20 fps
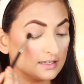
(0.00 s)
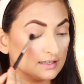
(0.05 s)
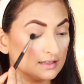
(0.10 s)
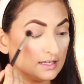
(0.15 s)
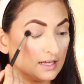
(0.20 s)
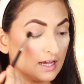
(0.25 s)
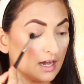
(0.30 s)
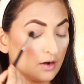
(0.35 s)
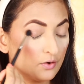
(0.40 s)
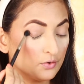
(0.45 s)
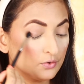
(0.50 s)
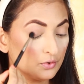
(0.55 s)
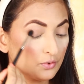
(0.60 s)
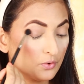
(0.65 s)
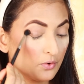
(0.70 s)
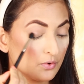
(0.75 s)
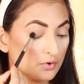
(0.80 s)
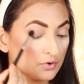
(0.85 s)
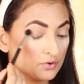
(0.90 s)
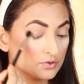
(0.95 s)
in the outer
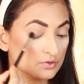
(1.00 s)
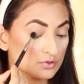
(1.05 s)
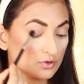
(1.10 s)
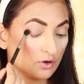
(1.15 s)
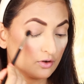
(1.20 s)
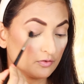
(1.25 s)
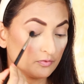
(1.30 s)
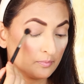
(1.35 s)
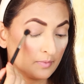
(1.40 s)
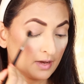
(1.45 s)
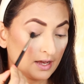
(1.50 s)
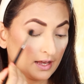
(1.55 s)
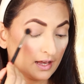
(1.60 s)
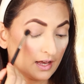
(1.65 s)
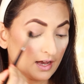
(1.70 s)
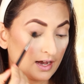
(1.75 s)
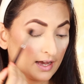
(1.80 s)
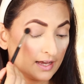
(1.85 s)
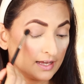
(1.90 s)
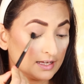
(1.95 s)
corners of my
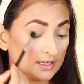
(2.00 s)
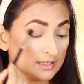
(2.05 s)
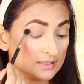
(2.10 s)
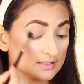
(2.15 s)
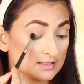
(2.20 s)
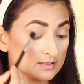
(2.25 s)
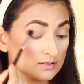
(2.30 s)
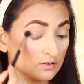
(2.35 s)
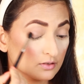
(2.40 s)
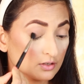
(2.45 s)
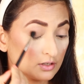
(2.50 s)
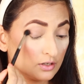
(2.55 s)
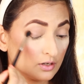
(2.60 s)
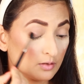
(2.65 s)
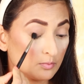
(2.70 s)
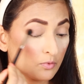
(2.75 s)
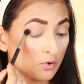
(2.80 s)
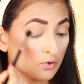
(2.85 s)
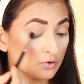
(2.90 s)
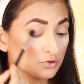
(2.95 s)
eye in circular
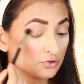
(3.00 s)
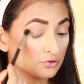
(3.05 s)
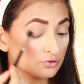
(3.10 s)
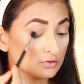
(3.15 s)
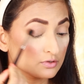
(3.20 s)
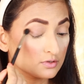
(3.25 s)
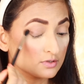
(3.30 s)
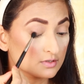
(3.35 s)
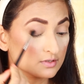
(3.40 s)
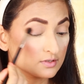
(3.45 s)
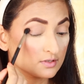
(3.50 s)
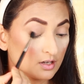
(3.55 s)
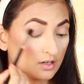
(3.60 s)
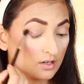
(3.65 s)
motions.